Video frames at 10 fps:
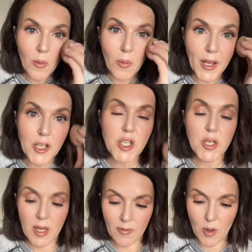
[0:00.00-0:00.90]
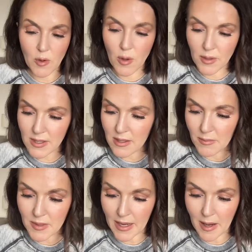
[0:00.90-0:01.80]
Which, if you use
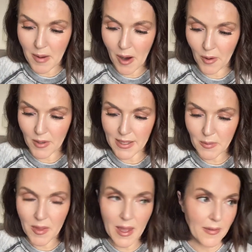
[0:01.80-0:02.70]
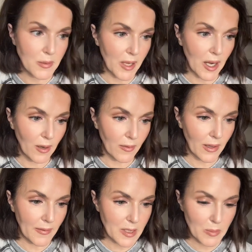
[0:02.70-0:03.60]
some setting powders, that's one thing you have to be
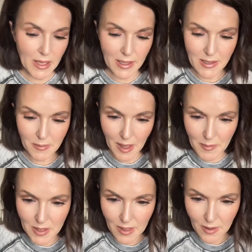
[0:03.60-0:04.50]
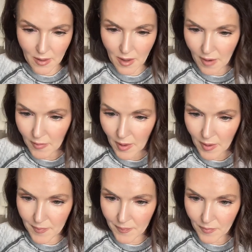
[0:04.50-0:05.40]
careful of, is because sometimes they're
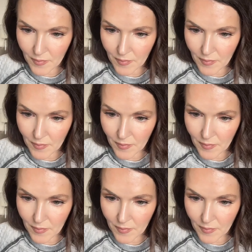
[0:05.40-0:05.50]
a